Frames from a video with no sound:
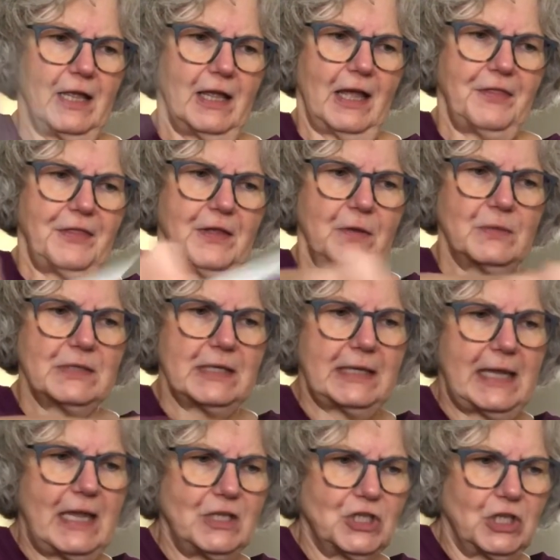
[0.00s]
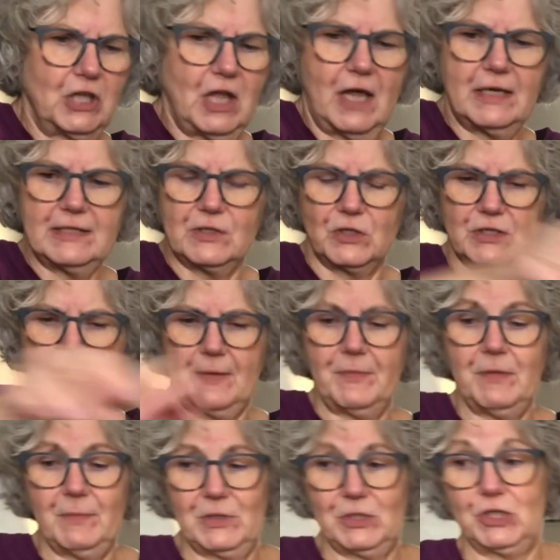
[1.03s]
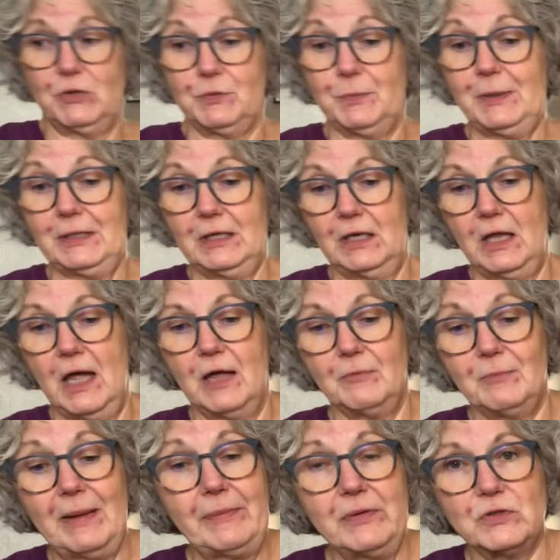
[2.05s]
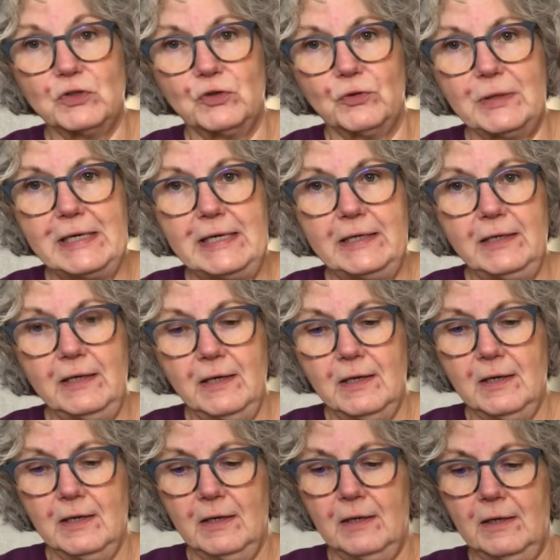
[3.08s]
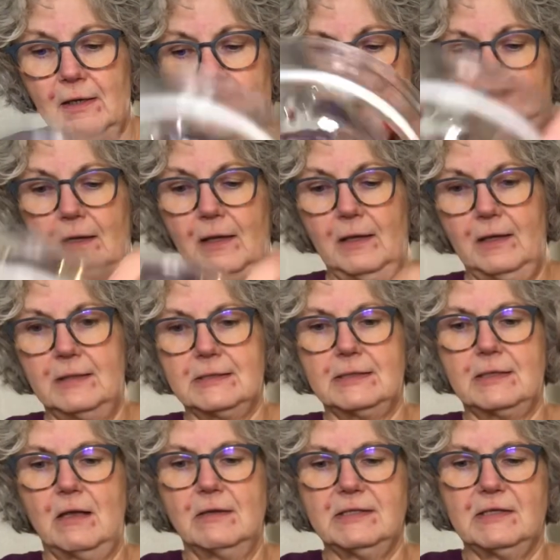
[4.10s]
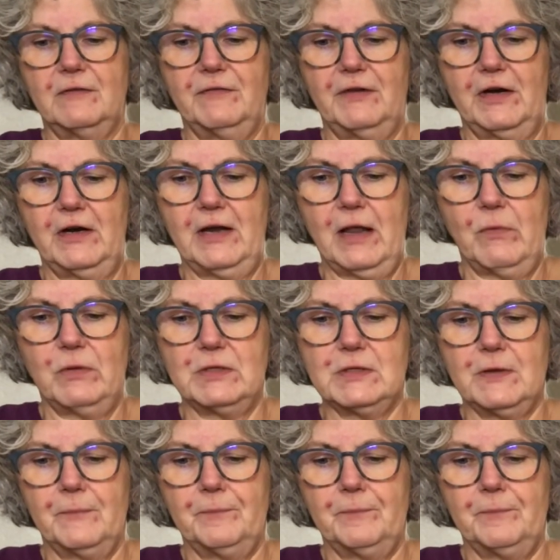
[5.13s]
I think it was like enchiladas or something, but she was putting a lot, maybe it was green salsa verde ones.